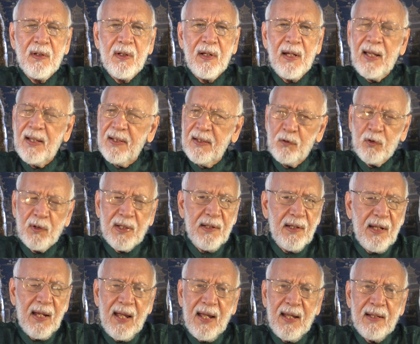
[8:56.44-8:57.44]
And you
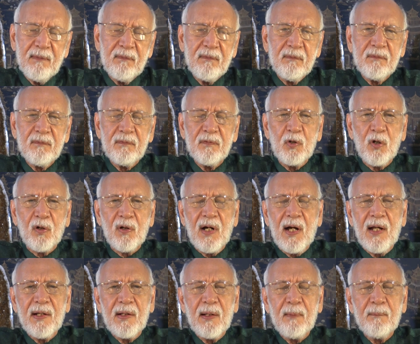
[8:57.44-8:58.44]
can add your
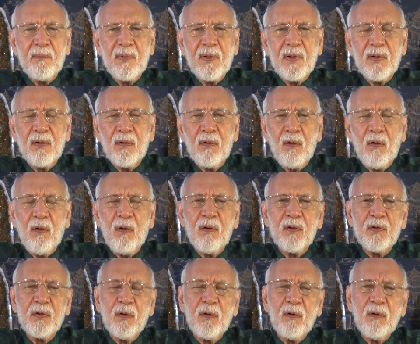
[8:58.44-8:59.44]
car number
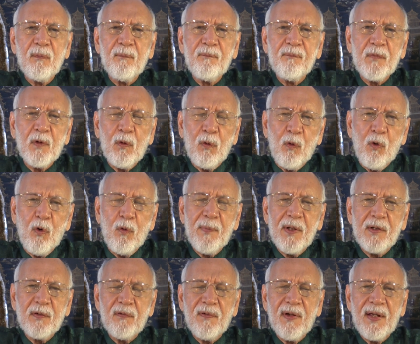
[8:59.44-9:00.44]
or your home
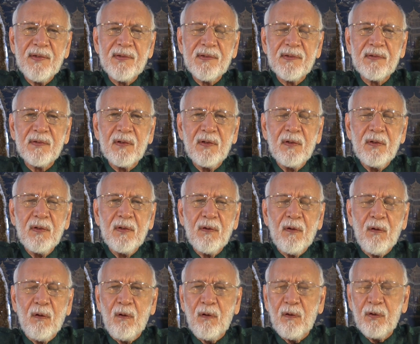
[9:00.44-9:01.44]
address
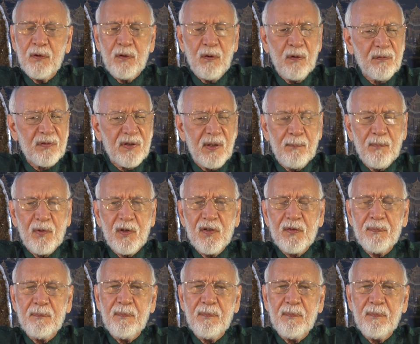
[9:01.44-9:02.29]
or your somebody's